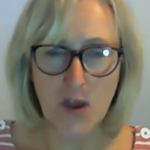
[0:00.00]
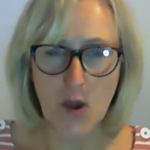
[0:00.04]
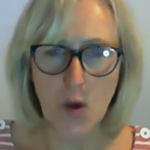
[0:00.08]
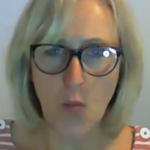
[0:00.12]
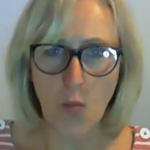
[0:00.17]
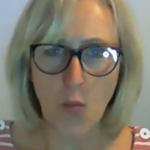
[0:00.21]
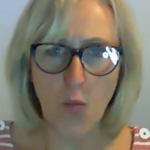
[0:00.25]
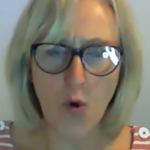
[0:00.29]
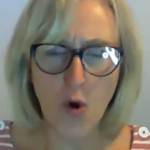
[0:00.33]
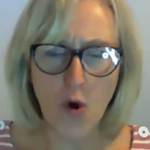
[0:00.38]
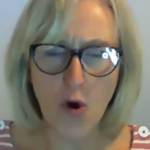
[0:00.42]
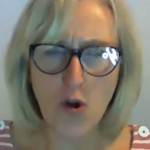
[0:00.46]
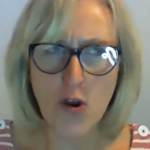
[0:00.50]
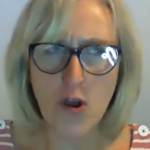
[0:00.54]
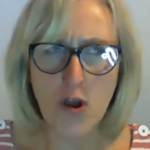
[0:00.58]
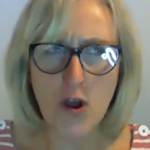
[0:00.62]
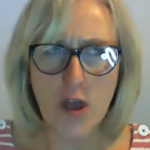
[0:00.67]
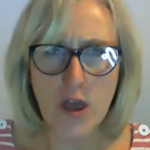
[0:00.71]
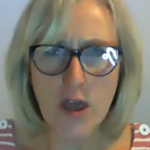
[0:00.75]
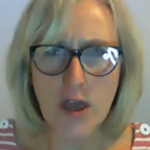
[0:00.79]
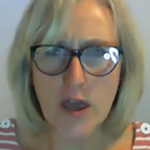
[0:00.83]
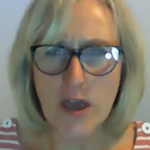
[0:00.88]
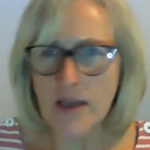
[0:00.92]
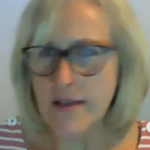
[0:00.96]
What
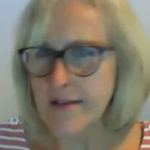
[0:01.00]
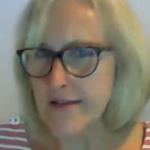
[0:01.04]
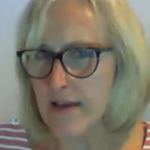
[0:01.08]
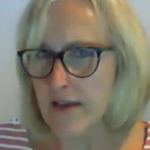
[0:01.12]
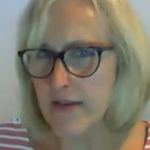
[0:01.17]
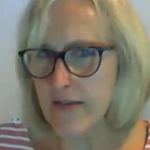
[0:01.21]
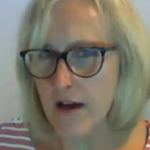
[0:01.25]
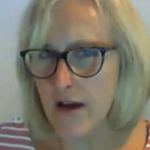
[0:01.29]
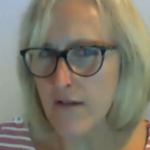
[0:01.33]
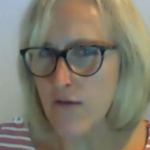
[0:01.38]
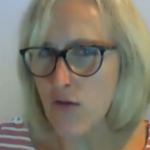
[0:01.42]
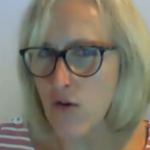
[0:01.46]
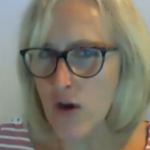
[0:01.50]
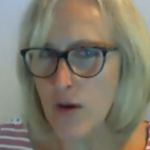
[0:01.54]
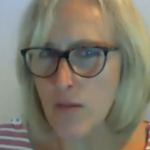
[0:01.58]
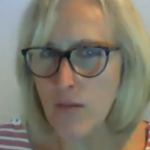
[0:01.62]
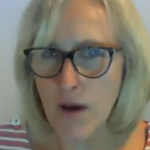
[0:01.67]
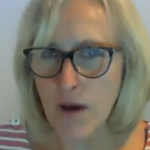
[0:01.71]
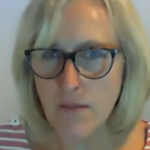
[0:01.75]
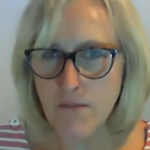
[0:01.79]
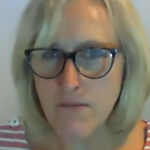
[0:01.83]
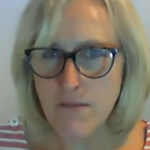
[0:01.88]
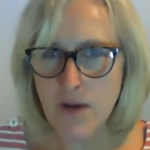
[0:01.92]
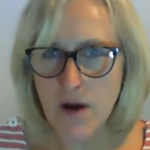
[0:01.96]
is it that I've got in
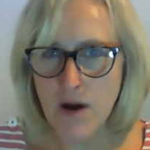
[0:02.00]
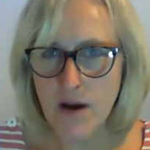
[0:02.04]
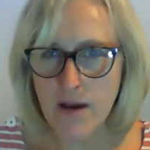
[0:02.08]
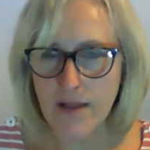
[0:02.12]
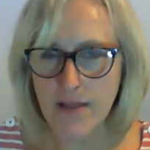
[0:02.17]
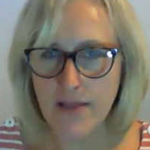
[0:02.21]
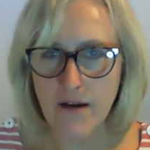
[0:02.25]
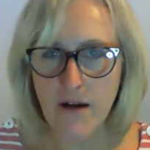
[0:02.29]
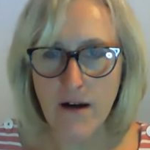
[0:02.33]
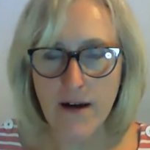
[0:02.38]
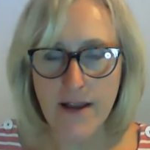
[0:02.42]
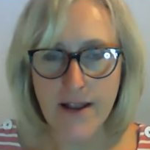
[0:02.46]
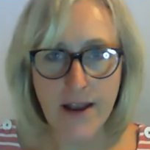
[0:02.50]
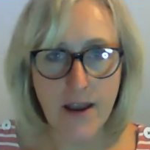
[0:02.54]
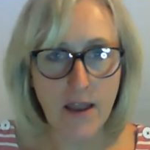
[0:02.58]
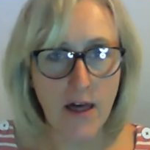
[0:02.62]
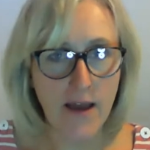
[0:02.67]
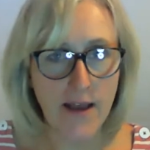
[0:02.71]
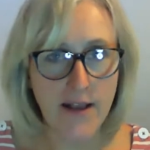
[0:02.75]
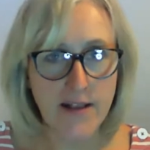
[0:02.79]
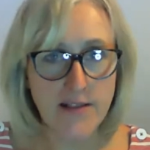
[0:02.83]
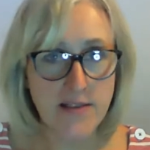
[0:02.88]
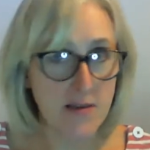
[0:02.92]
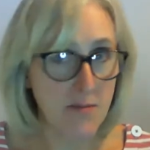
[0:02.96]
my mind that I'd
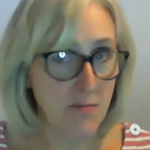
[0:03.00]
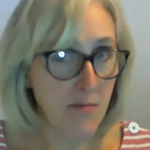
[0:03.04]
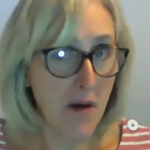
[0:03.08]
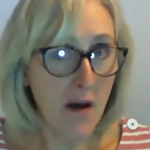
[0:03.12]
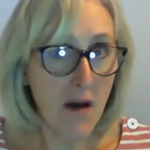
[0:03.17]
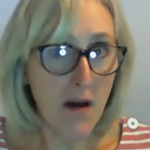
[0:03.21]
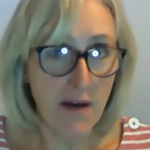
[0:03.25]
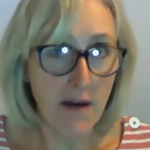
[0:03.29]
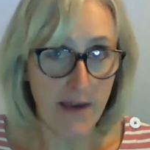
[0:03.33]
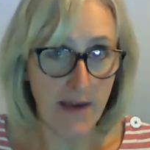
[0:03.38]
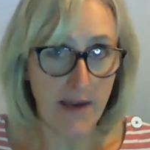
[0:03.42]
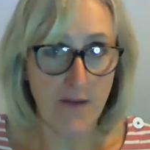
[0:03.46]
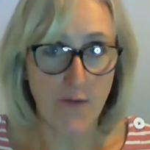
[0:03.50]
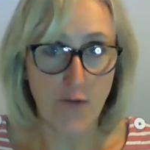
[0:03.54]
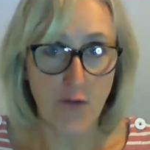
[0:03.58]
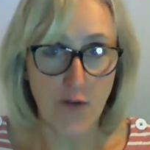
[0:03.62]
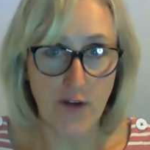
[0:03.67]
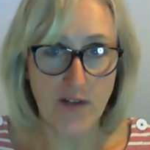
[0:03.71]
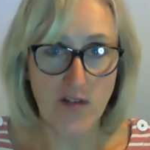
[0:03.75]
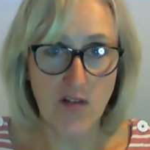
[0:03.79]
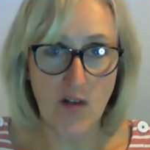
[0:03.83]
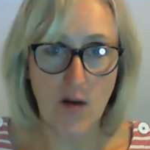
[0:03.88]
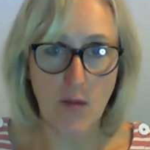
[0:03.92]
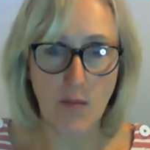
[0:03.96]
like to buy, for
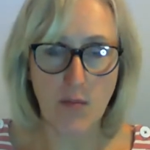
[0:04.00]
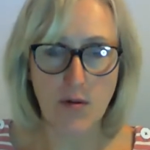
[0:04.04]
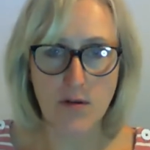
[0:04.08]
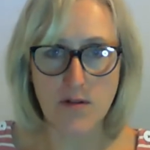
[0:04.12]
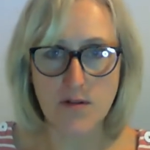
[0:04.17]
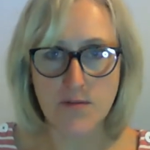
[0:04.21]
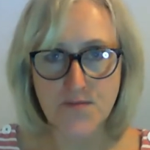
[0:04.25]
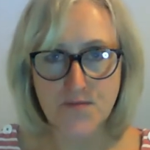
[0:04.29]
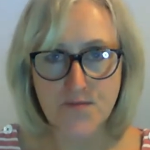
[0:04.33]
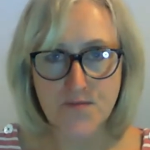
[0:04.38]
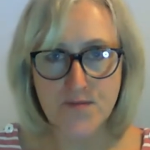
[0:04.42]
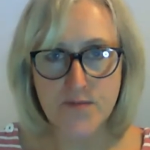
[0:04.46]
example?